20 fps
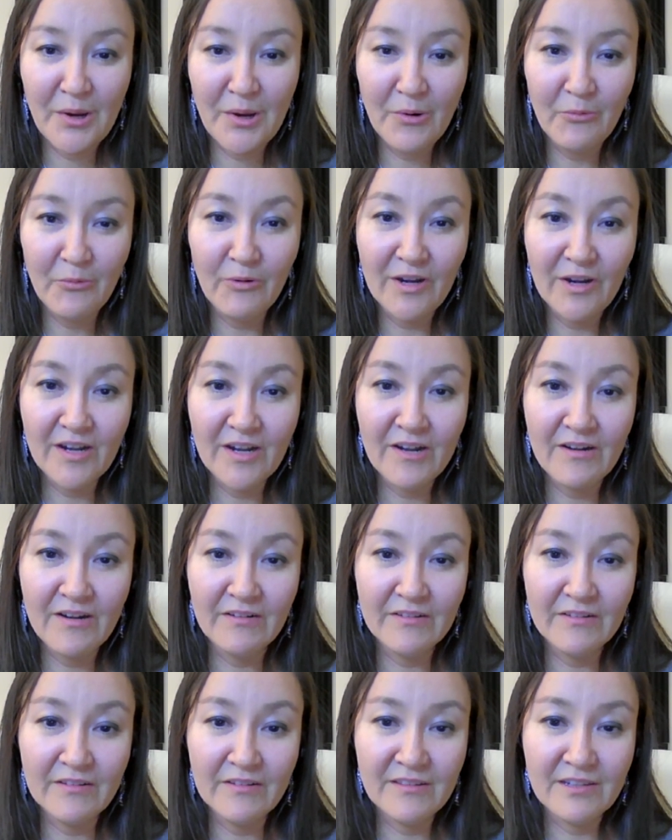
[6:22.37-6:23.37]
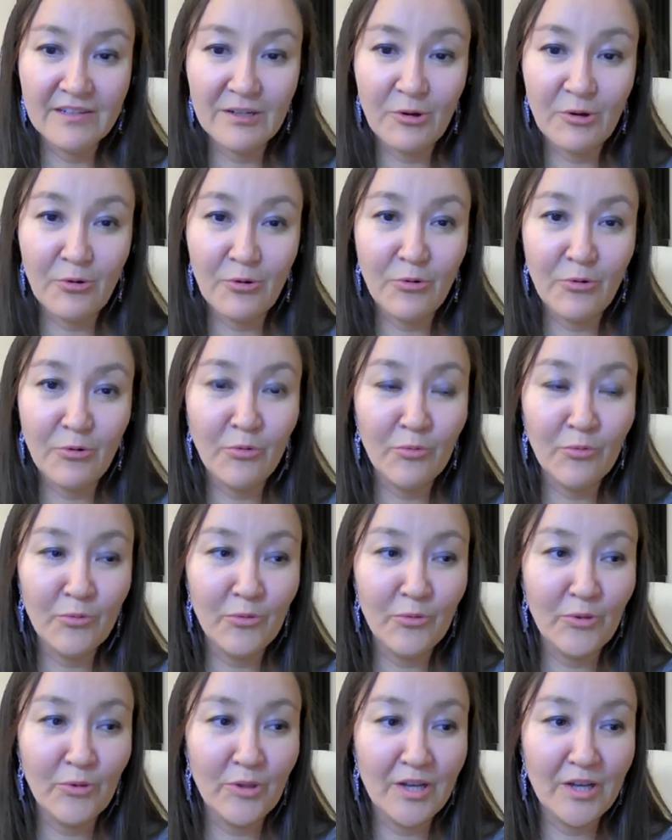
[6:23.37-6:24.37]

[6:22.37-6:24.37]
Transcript: where their whole